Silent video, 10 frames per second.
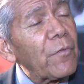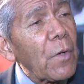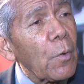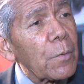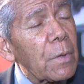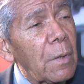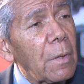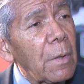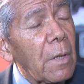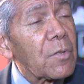felt,
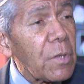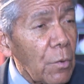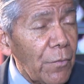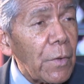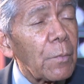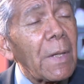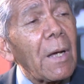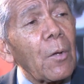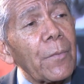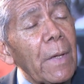and still feel
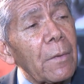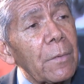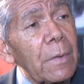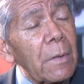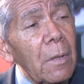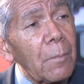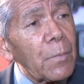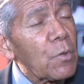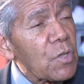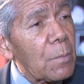now, that the uh,
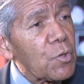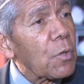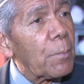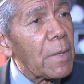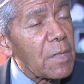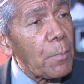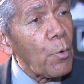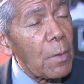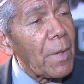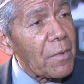museum should have been
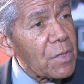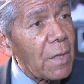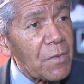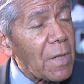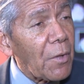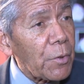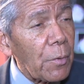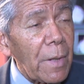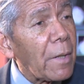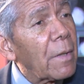supported by the state of South
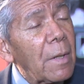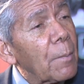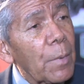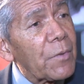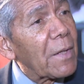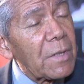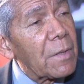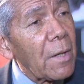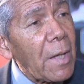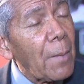Carolina, but that did
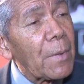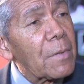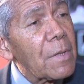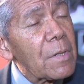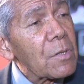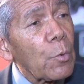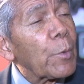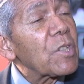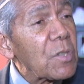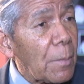not happen. So
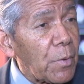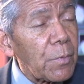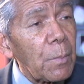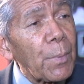we stepped up to the